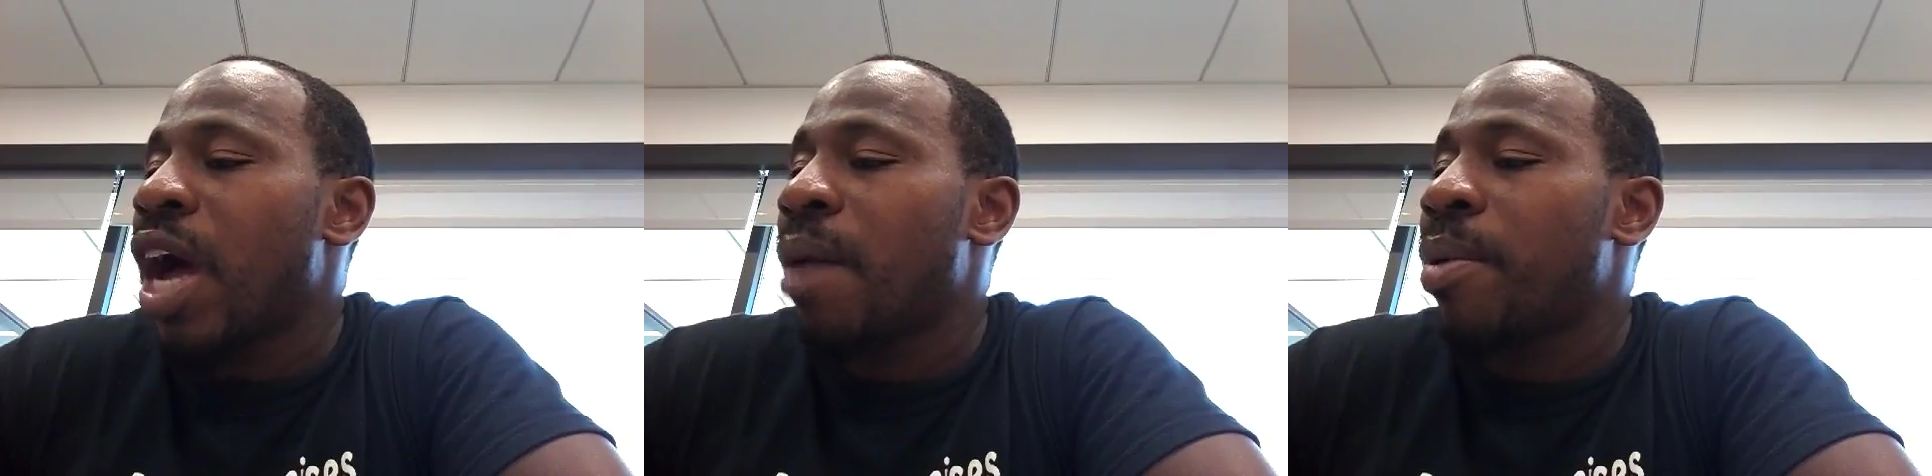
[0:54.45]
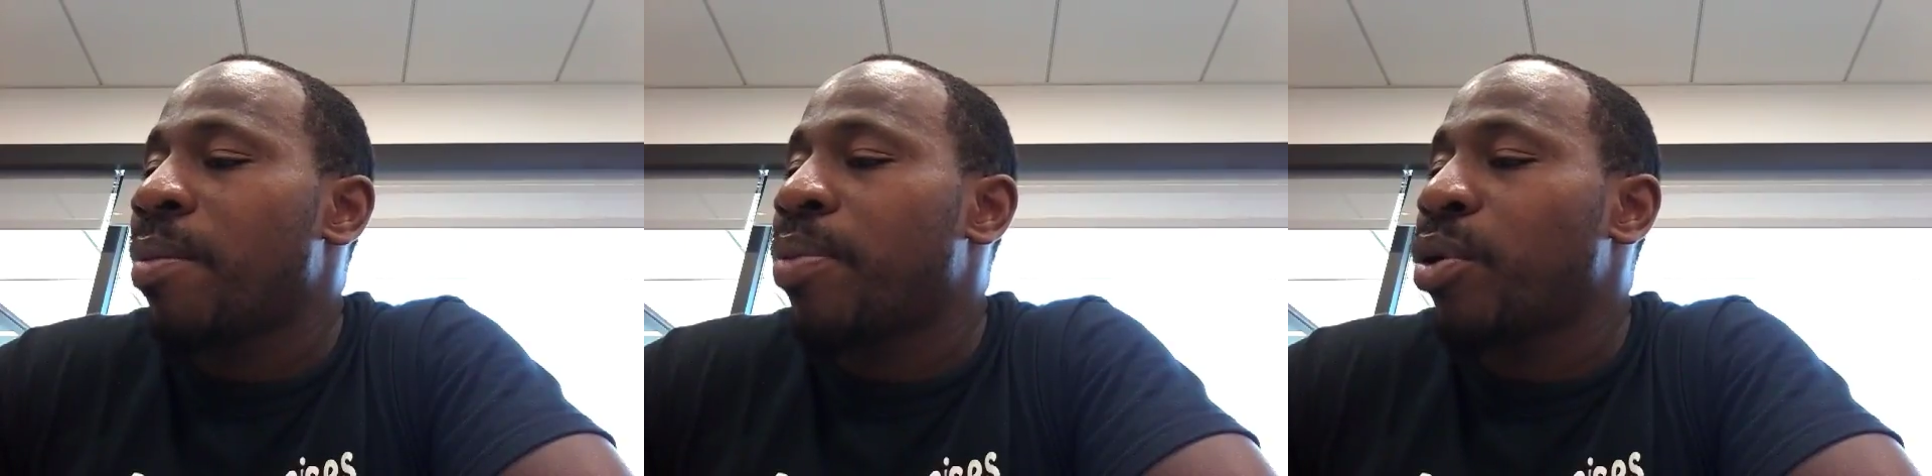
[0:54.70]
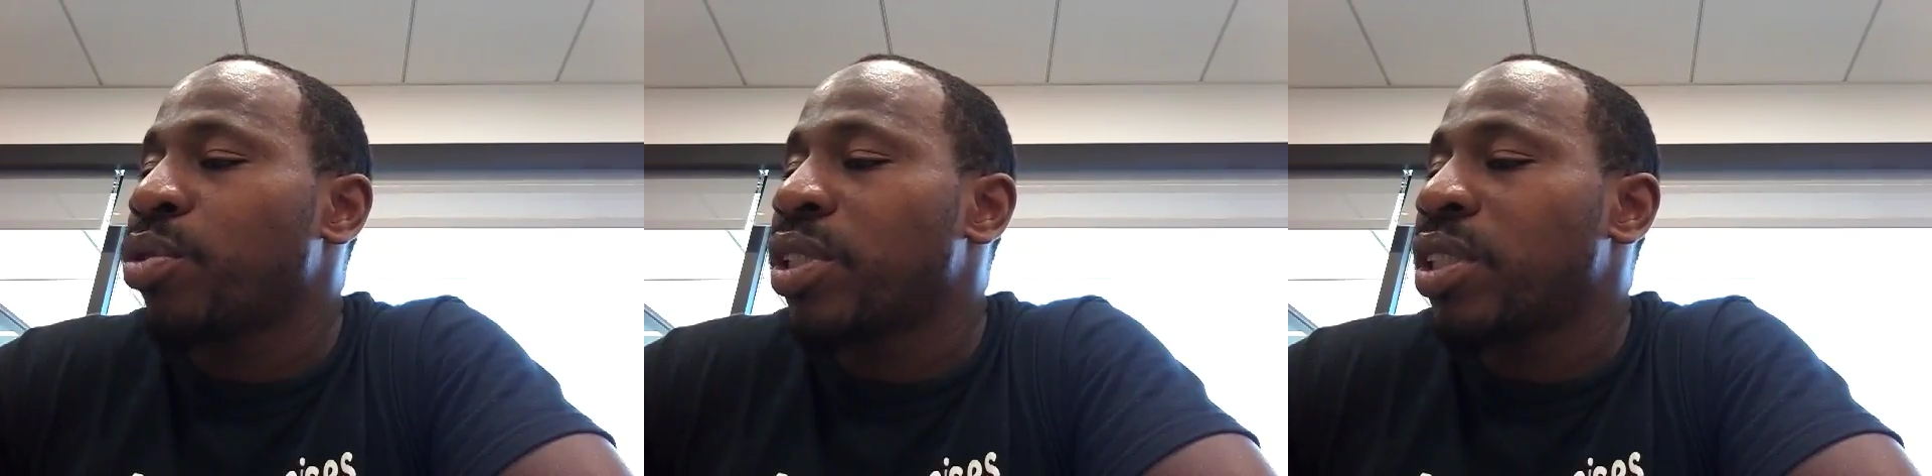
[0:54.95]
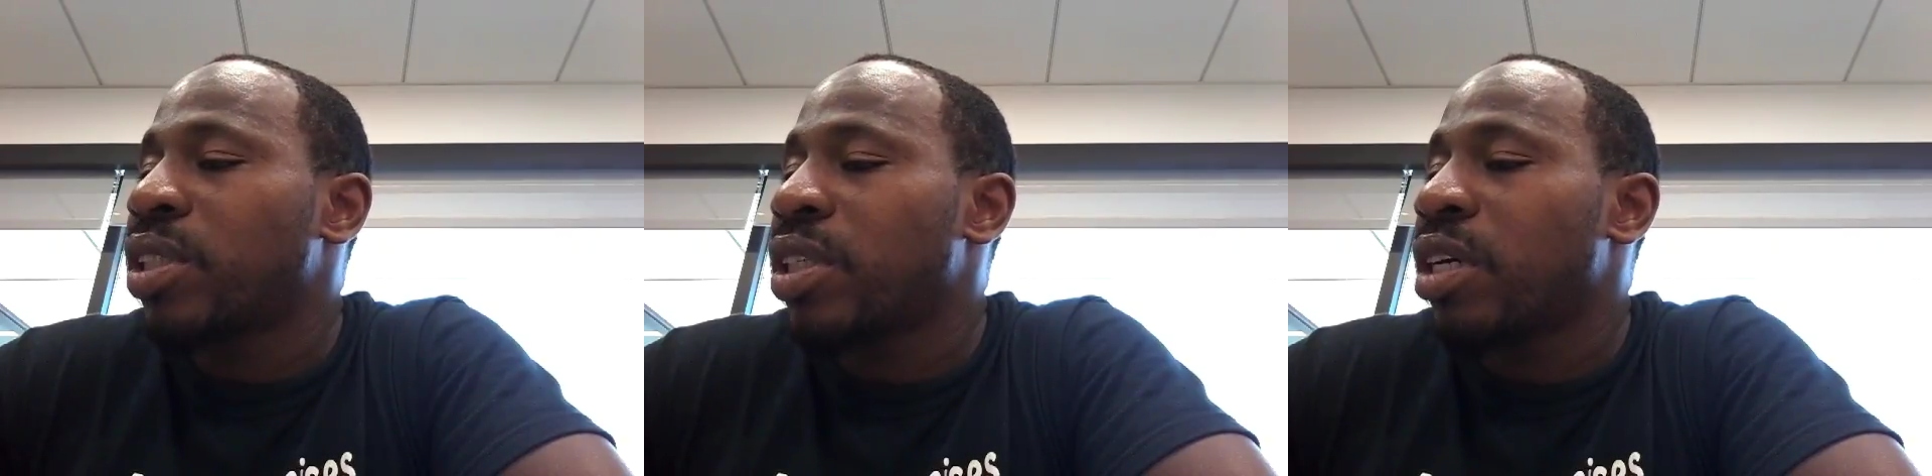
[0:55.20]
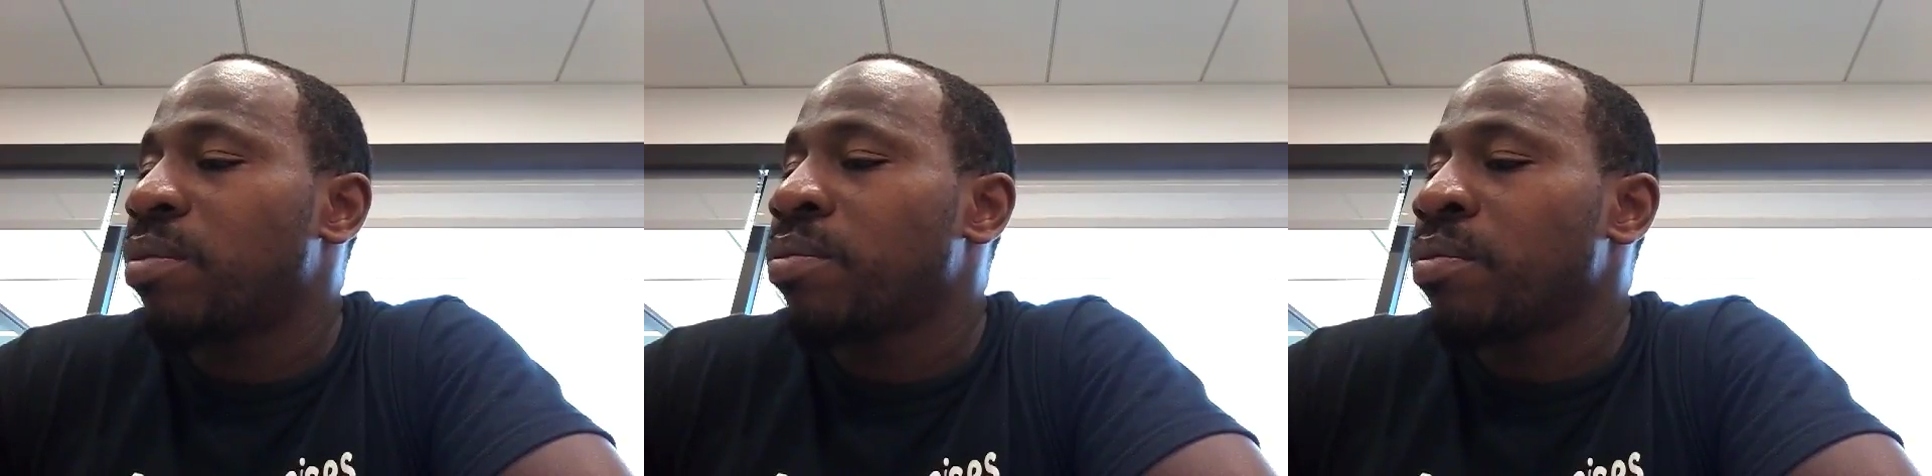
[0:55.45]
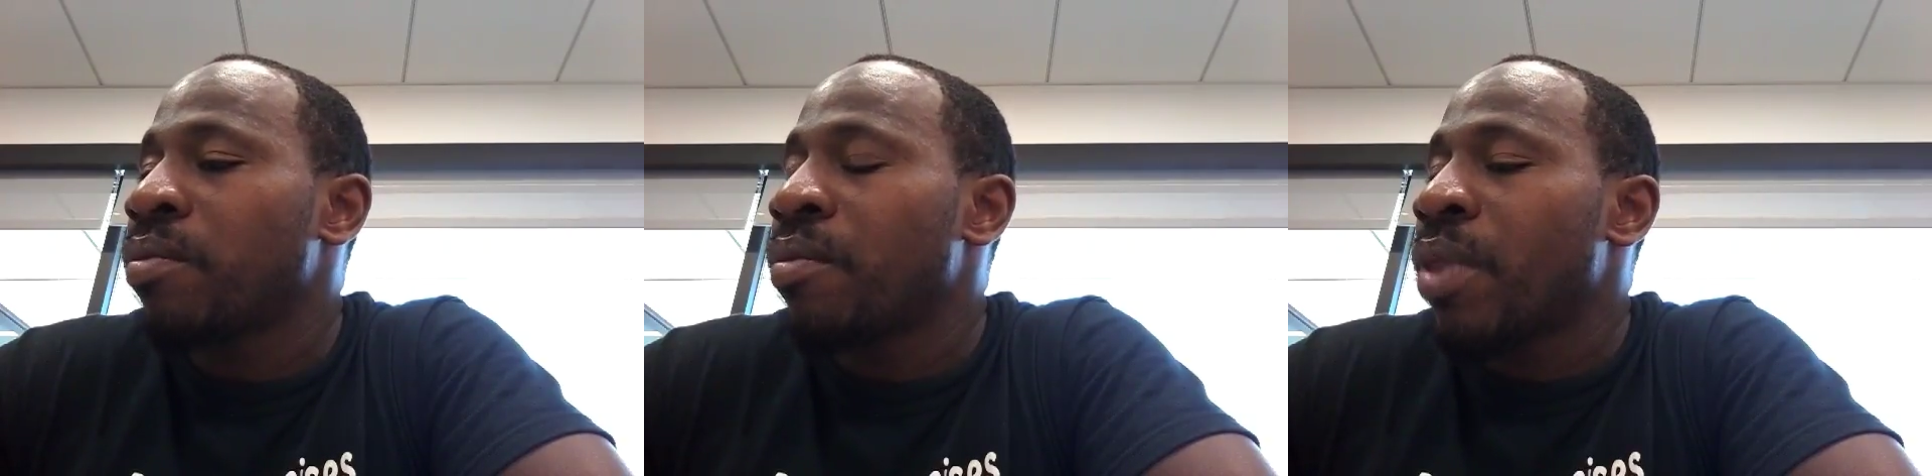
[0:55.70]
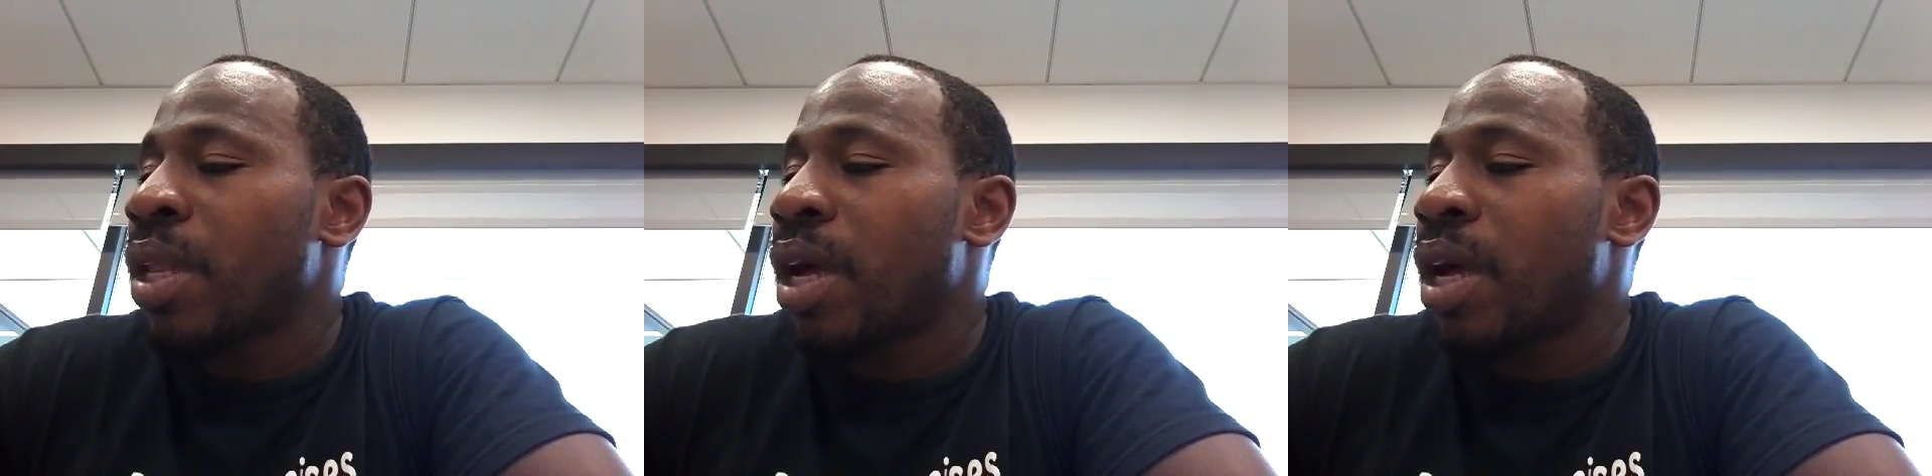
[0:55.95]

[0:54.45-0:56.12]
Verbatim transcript: I've been posting some